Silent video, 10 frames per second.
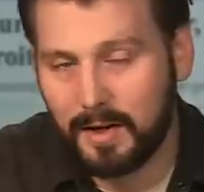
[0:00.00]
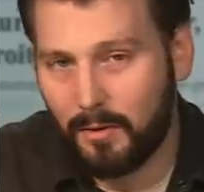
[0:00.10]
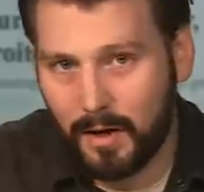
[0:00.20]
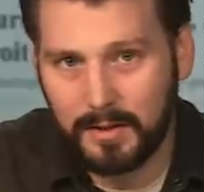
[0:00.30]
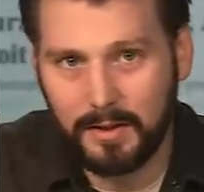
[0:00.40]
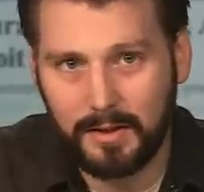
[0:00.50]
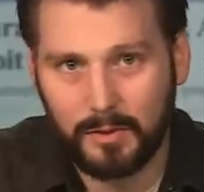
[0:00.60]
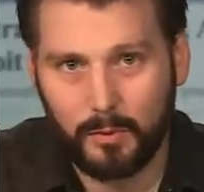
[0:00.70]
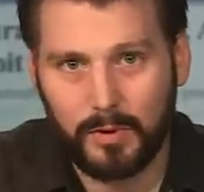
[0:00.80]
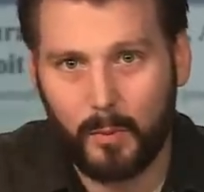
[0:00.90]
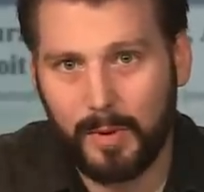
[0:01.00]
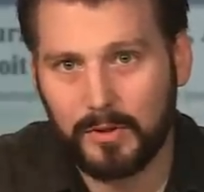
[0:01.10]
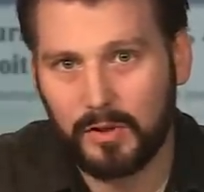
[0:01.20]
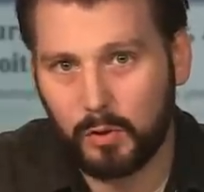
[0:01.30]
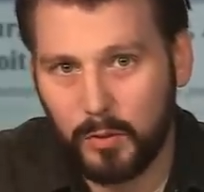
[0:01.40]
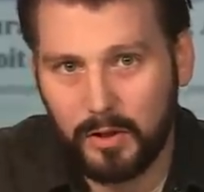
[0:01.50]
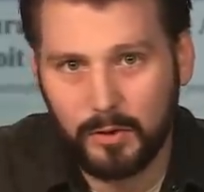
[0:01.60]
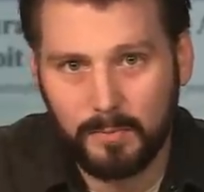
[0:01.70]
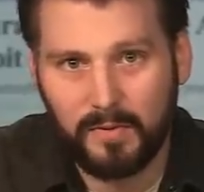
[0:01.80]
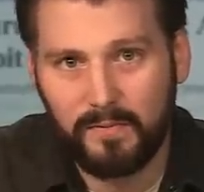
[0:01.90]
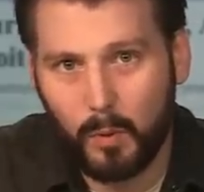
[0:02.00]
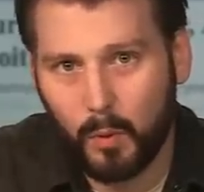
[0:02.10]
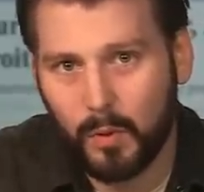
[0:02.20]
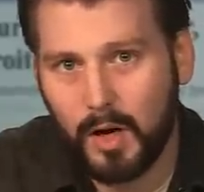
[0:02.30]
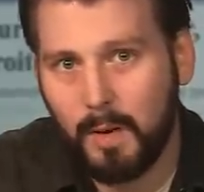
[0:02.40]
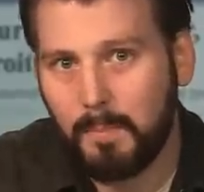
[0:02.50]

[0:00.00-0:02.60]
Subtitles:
their ideas with the website's readers before